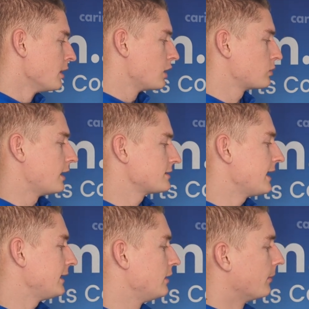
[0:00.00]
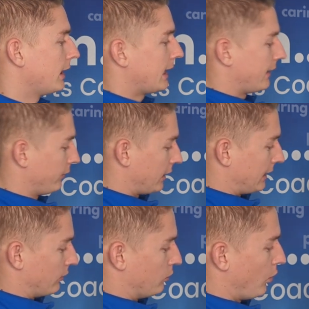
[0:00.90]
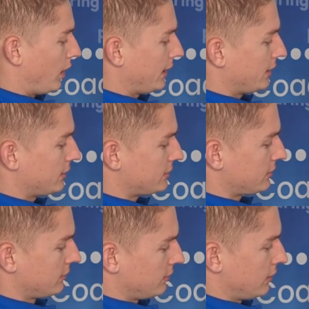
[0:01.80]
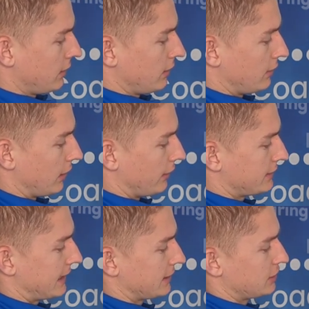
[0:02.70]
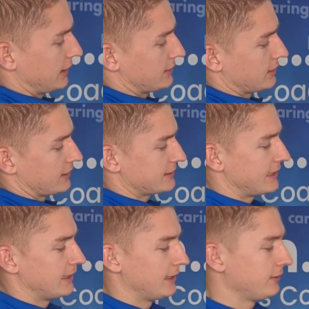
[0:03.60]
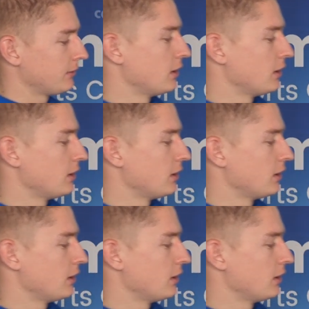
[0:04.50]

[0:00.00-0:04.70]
As well as that, you might have like little wires that are attaching it to the ceiling.